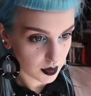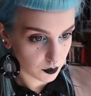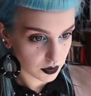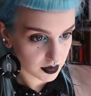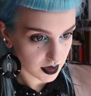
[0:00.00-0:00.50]
I
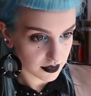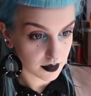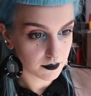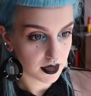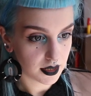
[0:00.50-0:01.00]
wouldn't cut
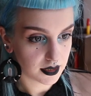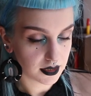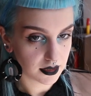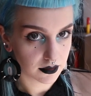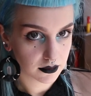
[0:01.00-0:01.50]
them
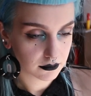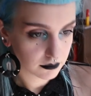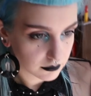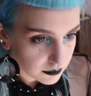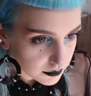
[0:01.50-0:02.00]
any...
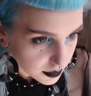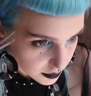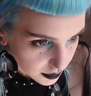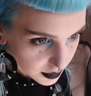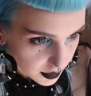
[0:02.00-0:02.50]

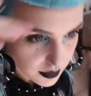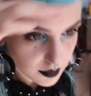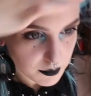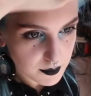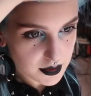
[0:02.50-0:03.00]
I
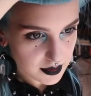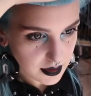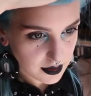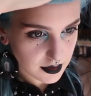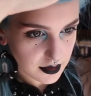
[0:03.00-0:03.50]
think maybe,
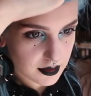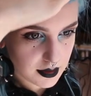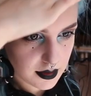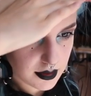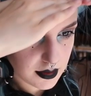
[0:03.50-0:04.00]
like,
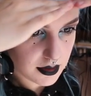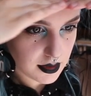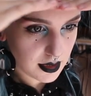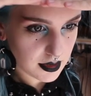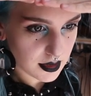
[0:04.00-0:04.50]

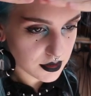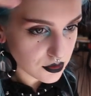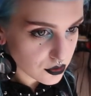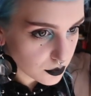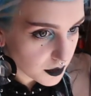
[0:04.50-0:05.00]
they are not
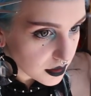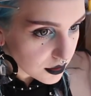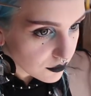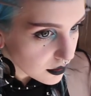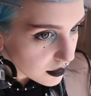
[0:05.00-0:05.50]
super
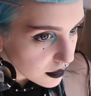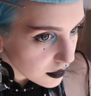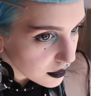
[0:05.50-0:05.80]
even.